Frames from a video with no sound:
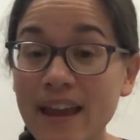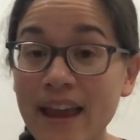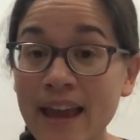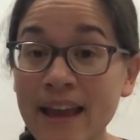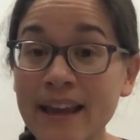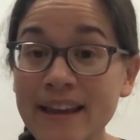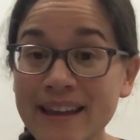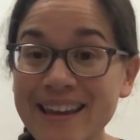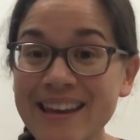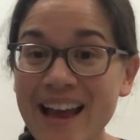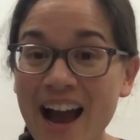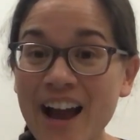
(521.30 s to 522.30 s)
A,
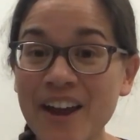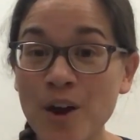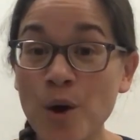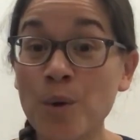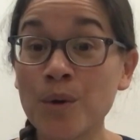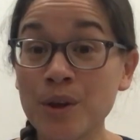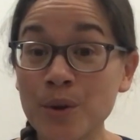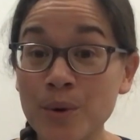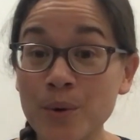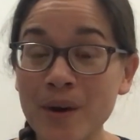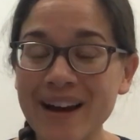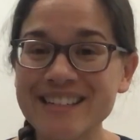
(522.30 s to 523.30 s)
E, I, O,
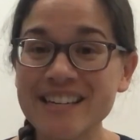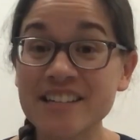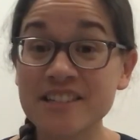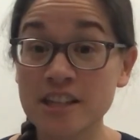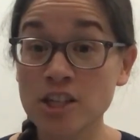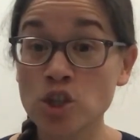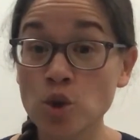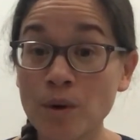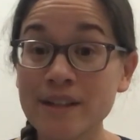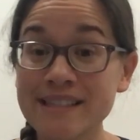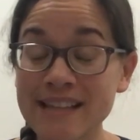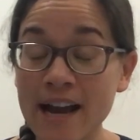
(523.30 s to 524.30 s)
U, I teach the
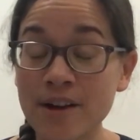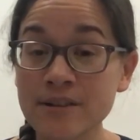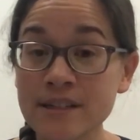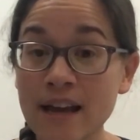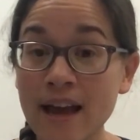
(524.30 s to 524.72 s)
short sound,